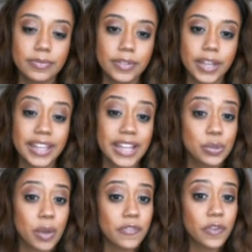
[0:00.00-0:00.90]
Okay, that's
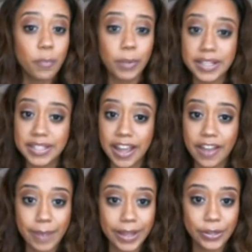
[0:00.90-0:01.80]
why I feel blessed to
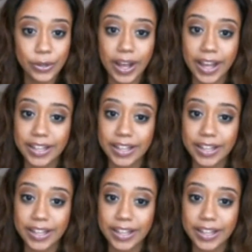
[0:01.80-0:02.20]
have my little guy,